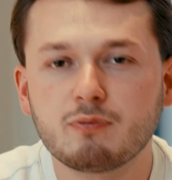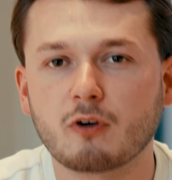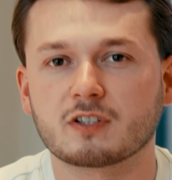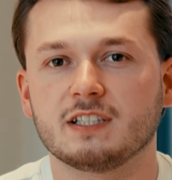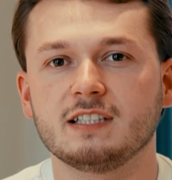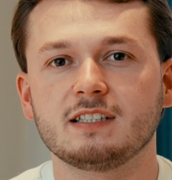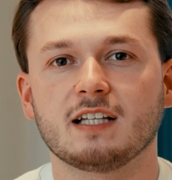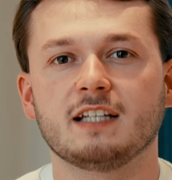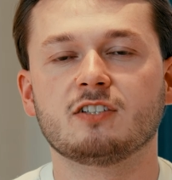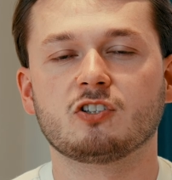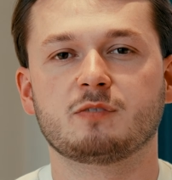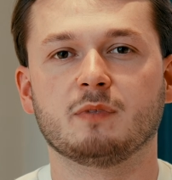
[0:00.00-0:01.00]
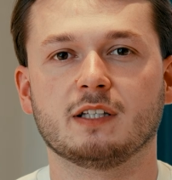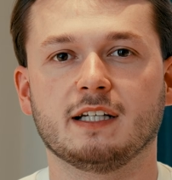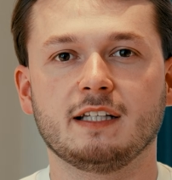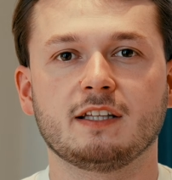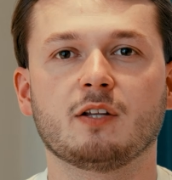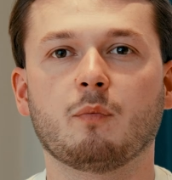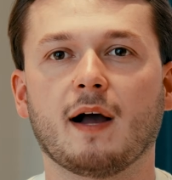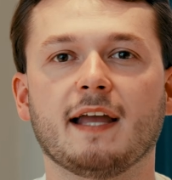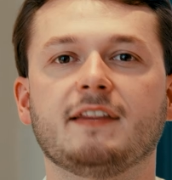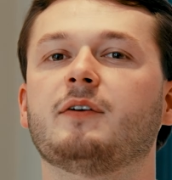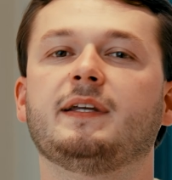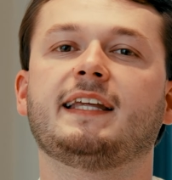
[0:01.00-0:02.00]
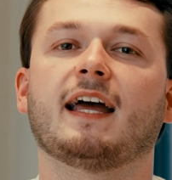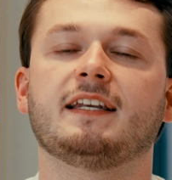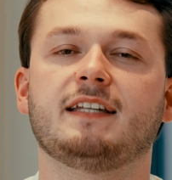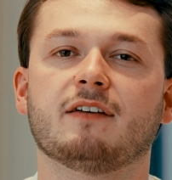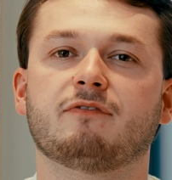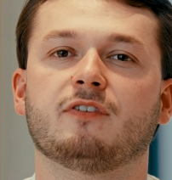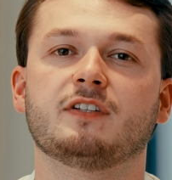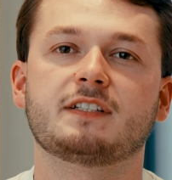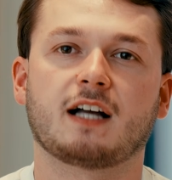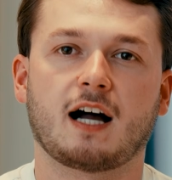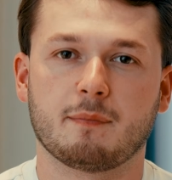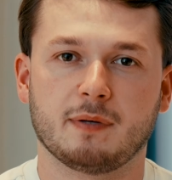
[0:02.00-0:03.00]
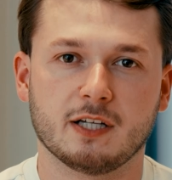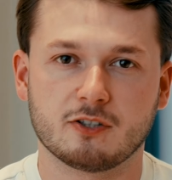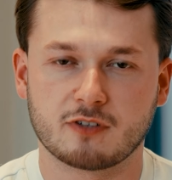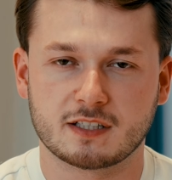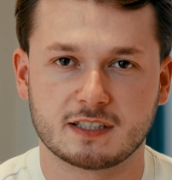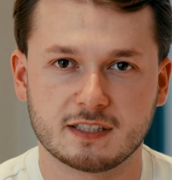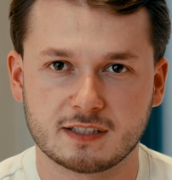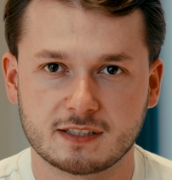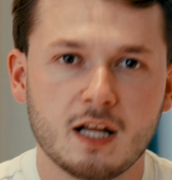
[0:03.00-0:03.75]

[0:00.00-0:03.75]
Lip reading: proxies is ultimately the way that we get different IP addresses.